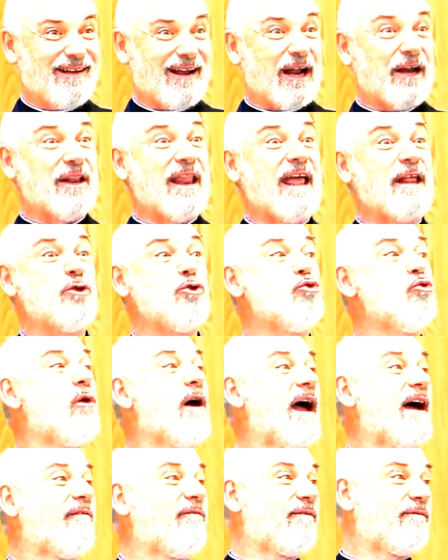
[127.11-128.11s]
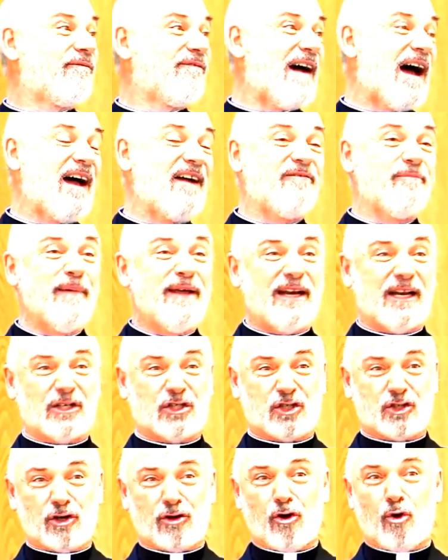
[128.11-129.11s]
And then you have five
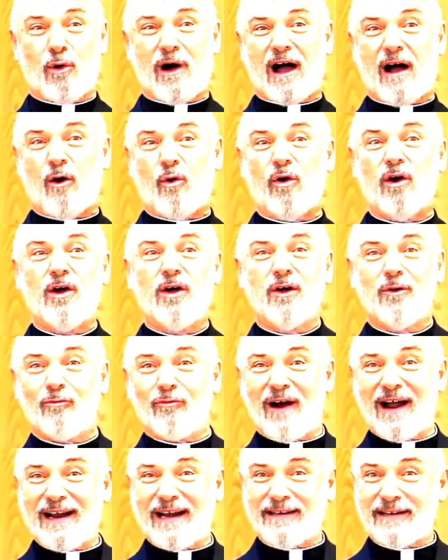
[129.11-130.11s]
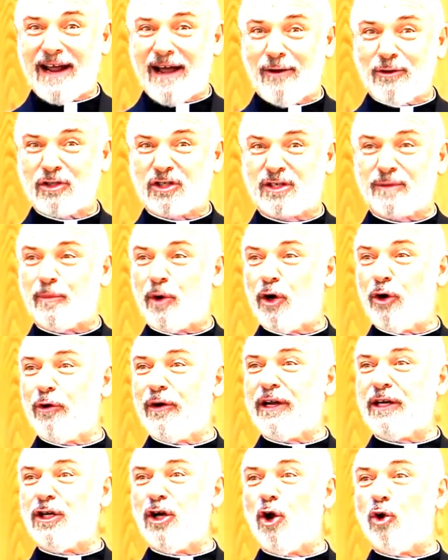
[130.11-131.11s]
minutes to go out, write down some
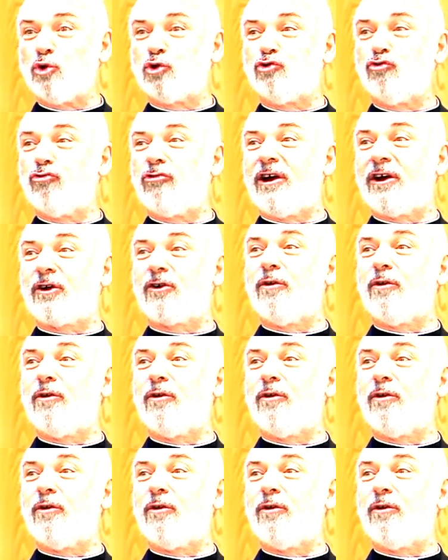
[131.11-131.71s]
hurried notes. You've got